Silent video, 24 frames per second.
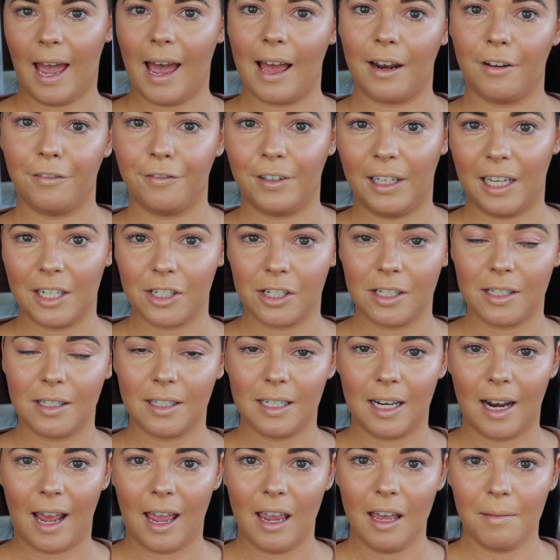And for lashes
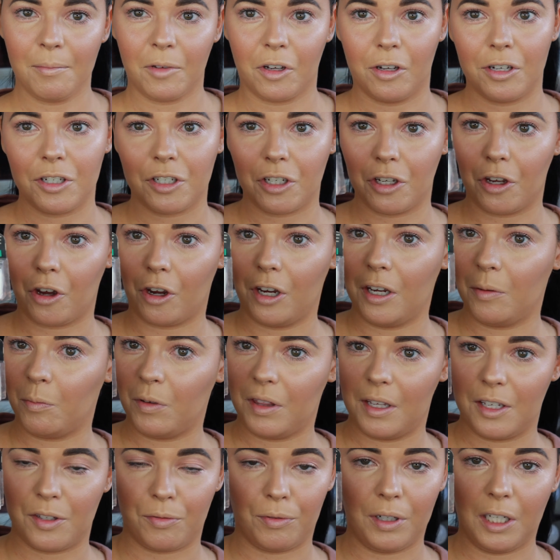today, I'm going to go in
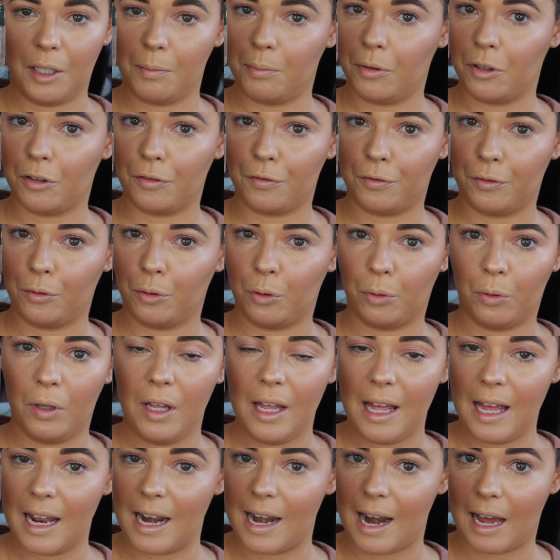with these really beautiful
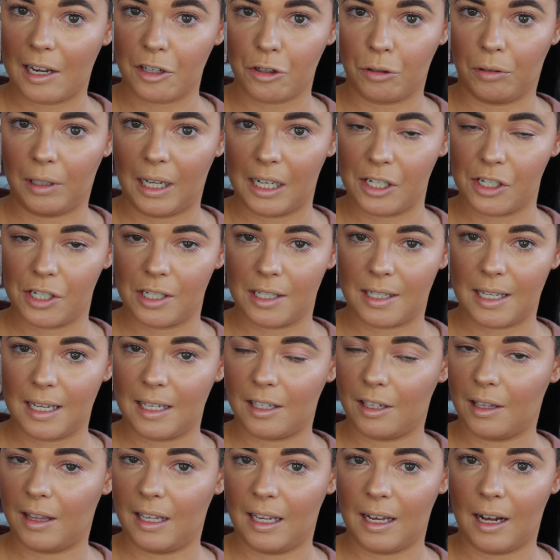natural lashes.
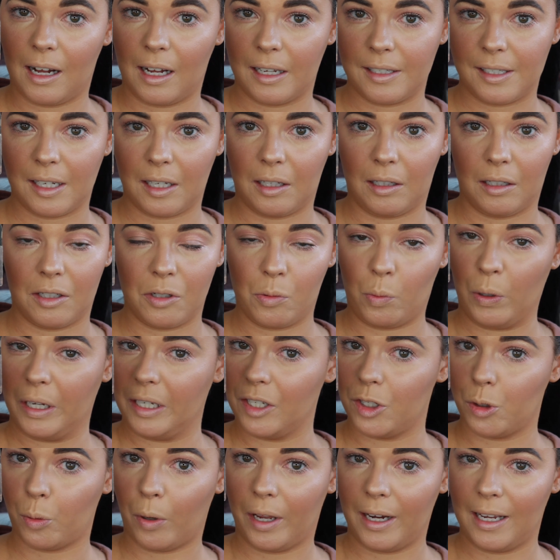These are the Ardell
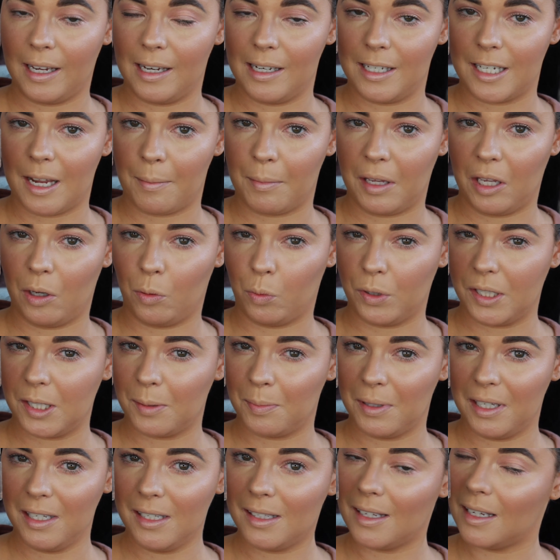120 Demi
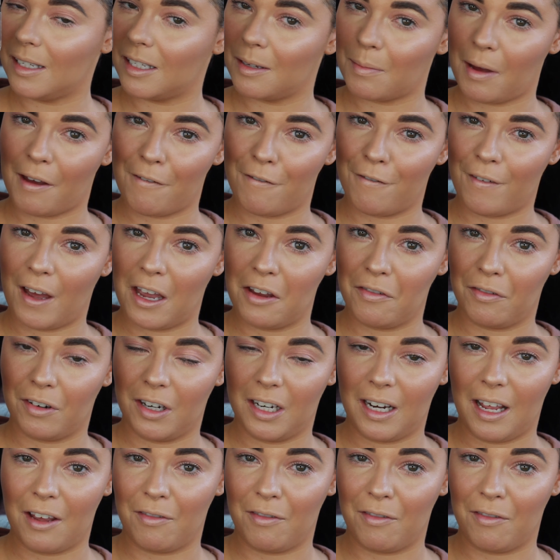Wispies. These are my favourite